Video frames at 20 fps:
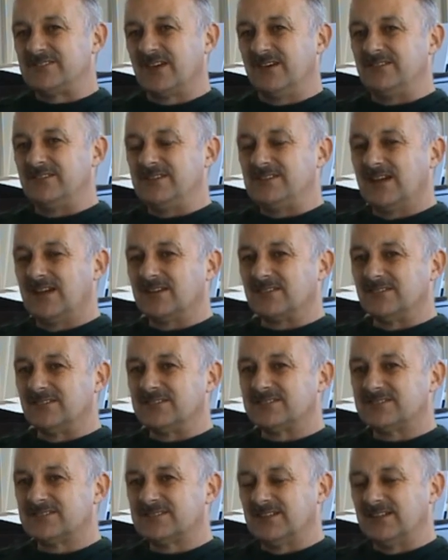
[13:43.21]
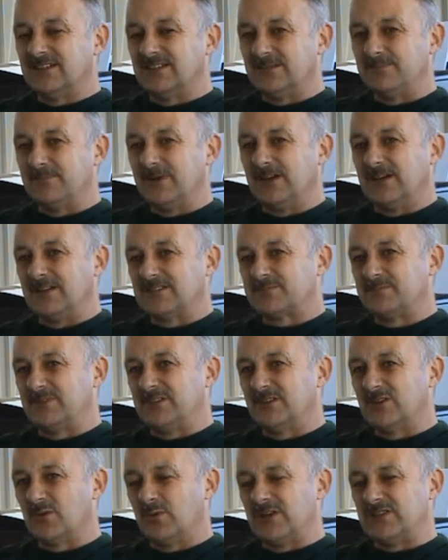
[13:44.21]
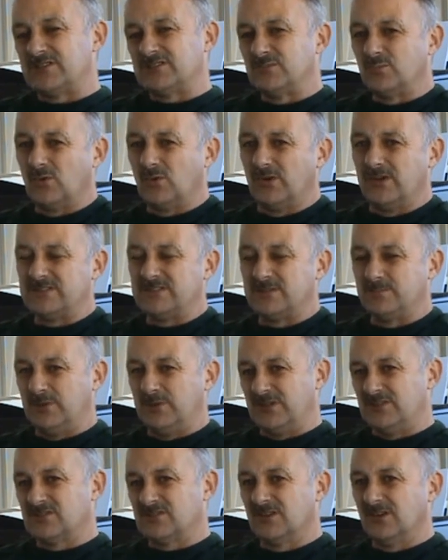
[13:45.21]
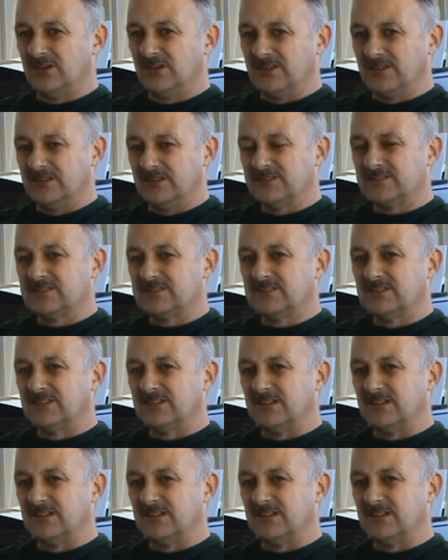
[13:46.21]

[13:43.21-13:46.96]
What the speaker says: Tony Douglas asked me the question, why is the pitch like this?